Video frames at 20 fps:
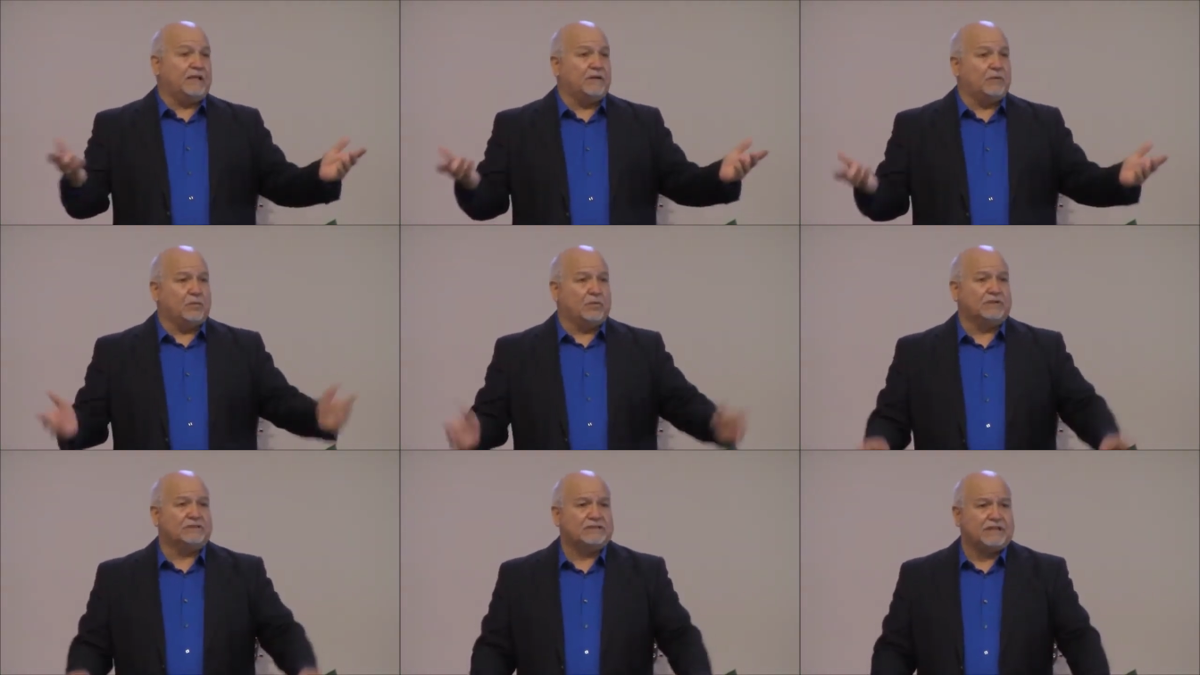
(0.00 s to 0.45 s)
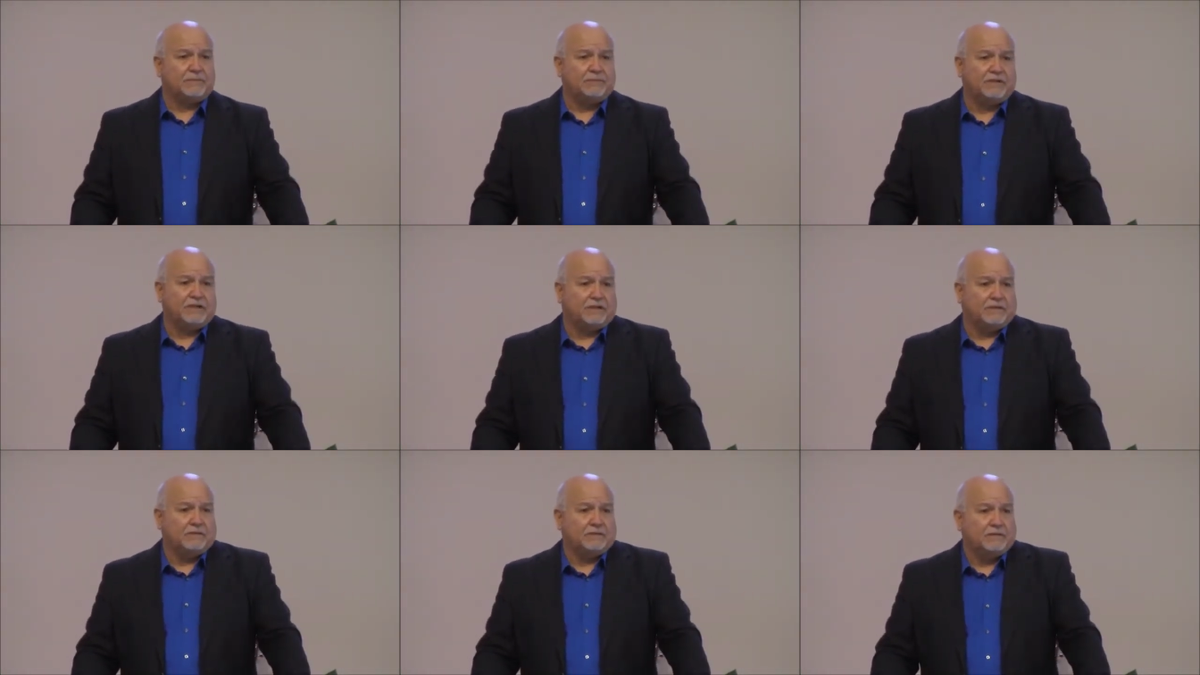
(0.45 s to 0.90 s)
and what does that
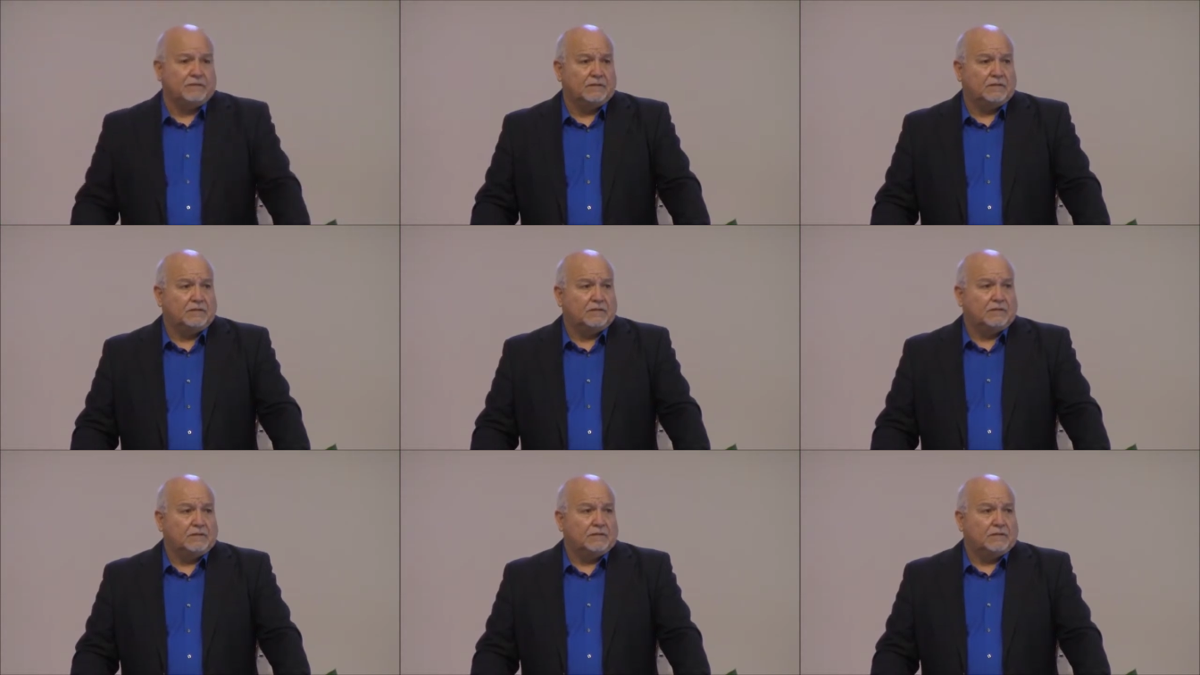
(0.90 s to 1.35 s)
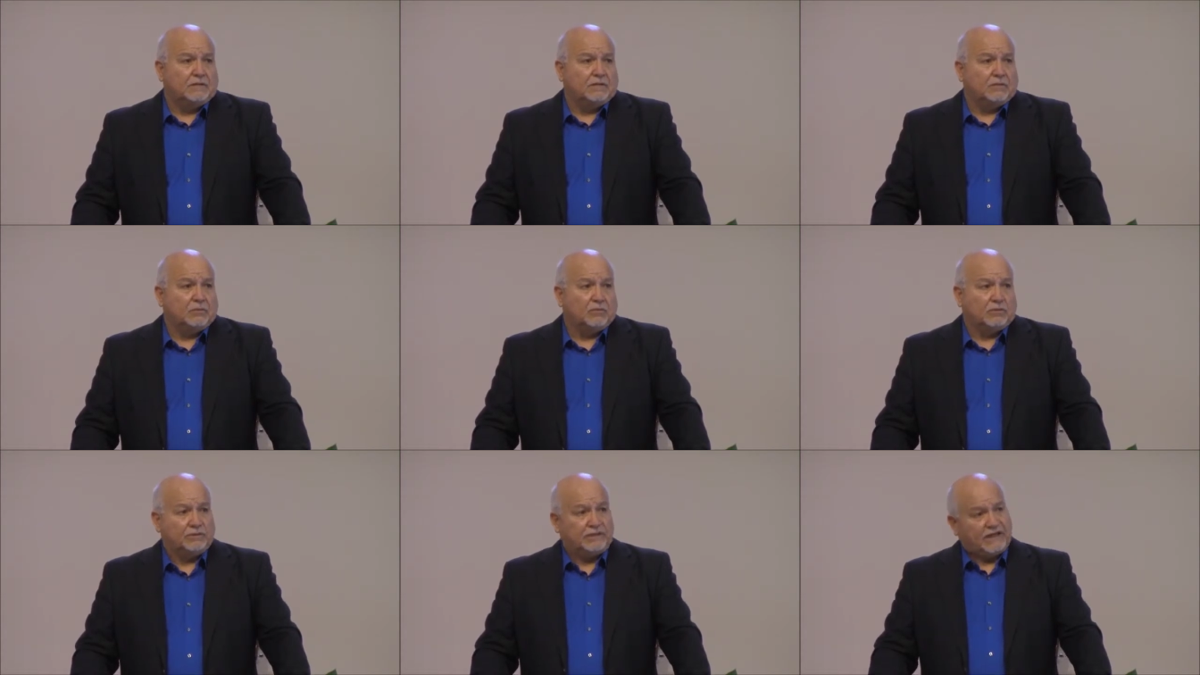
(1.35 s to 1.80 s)
mean?
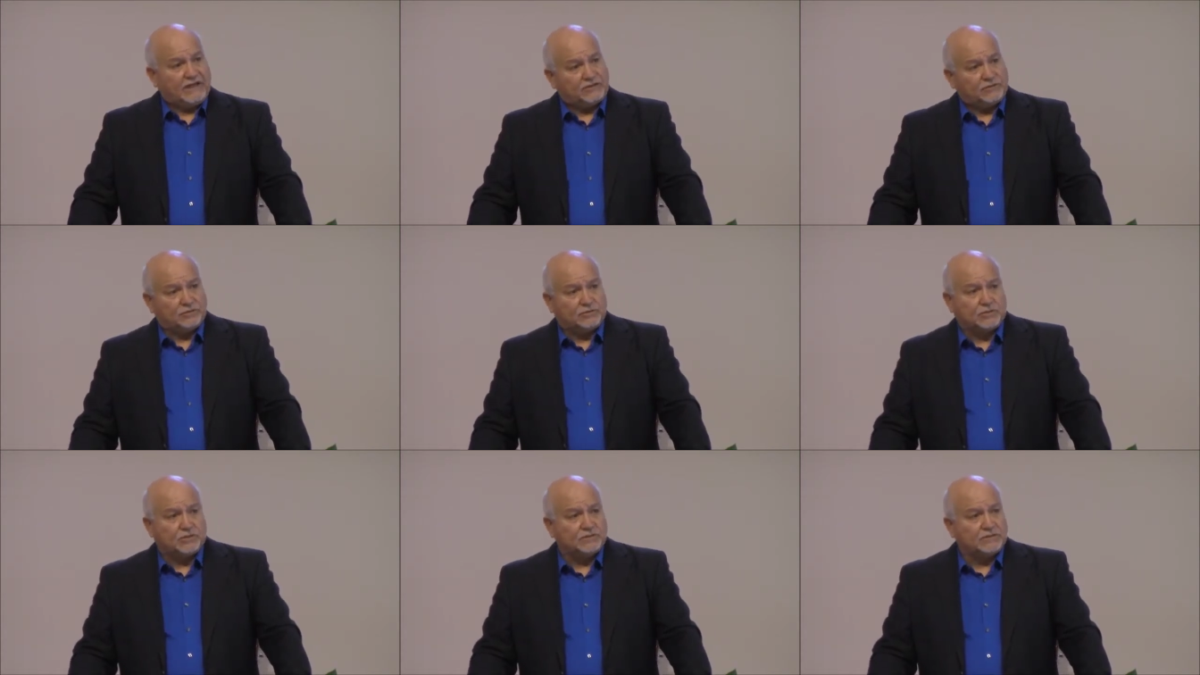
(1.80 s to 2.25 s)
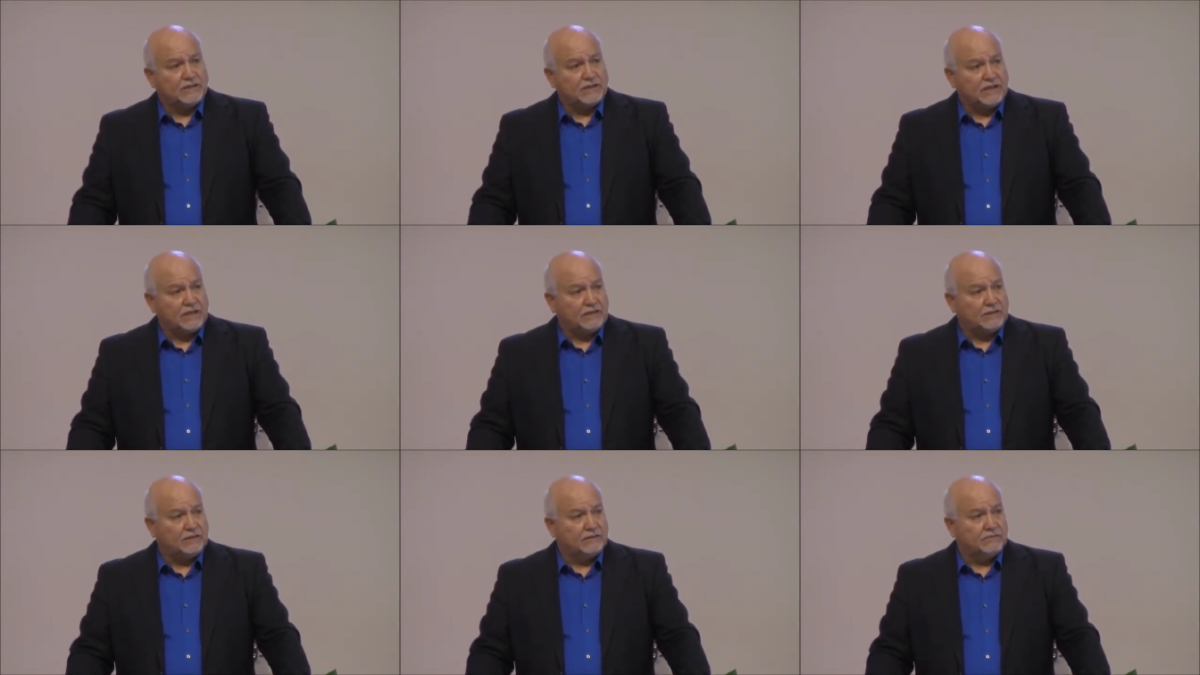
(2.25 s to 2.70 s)
Well, they had to trust
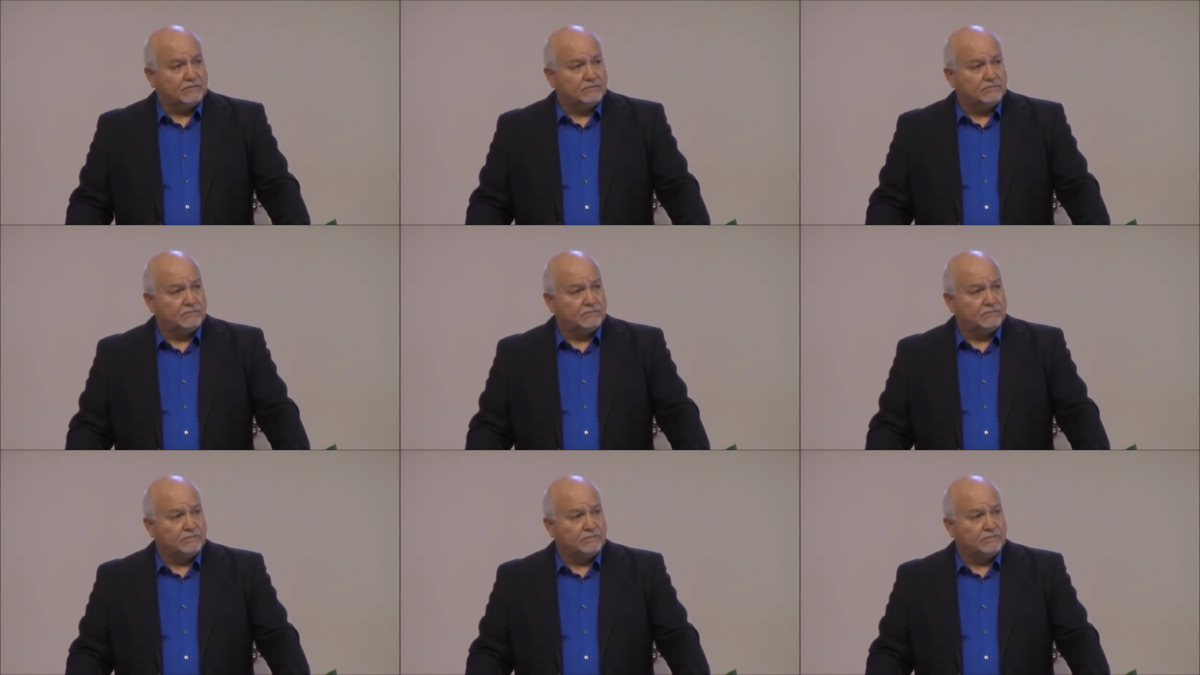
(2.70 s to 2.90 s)
God.